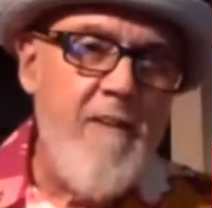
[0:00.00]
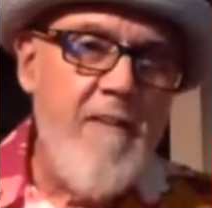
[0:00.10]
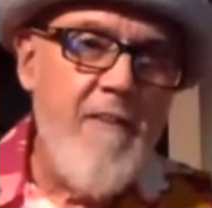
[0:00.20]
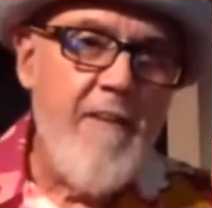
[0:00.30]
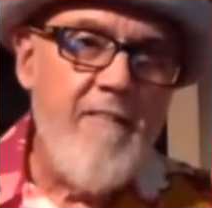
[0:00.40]

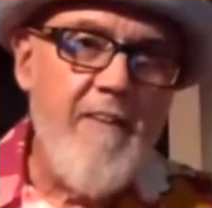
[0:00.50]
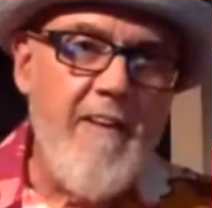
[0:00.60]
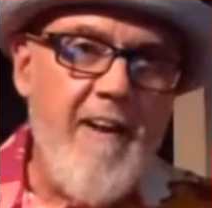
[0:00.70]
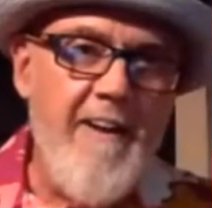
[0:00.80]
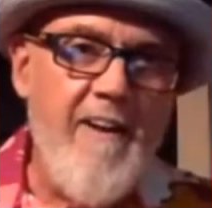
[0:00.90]
thing that
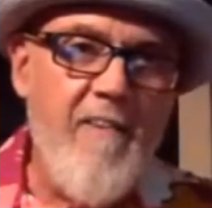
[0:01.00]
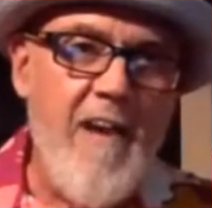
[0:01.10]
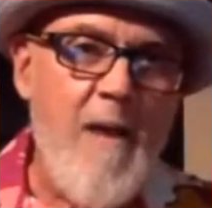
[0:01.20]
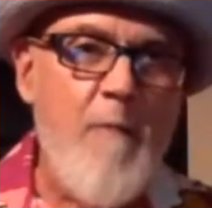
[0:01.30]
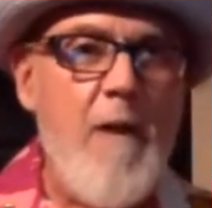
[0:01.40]
I had ever
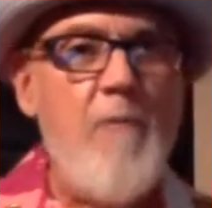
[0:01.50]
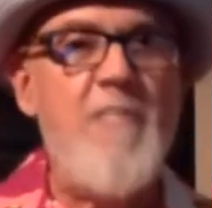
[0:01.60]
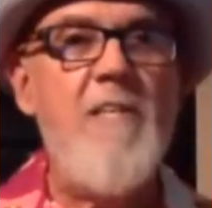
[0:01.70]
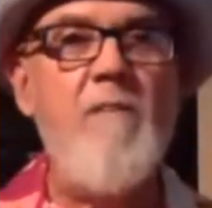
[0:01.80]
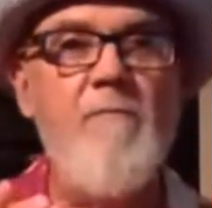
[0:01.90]
had. But I was
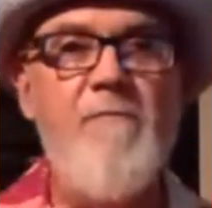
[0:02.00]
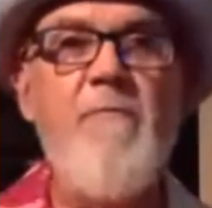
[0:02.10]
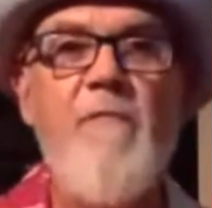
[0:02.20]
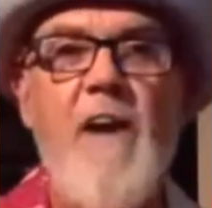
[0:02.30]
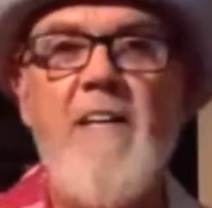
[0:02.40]
still
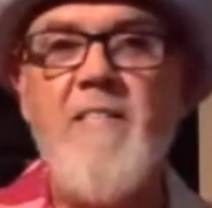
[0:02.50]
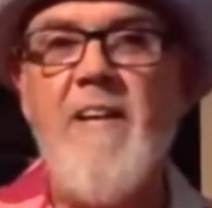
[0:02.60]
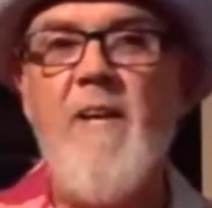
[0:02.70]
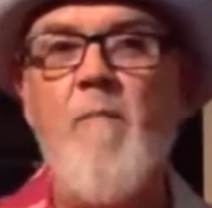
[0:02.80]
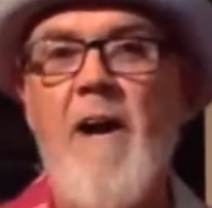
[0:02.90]

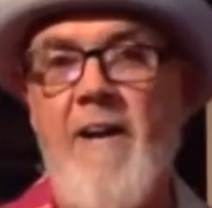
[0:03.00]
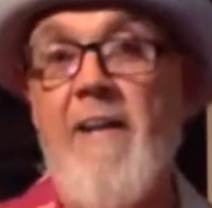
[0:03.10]
fascinated by it,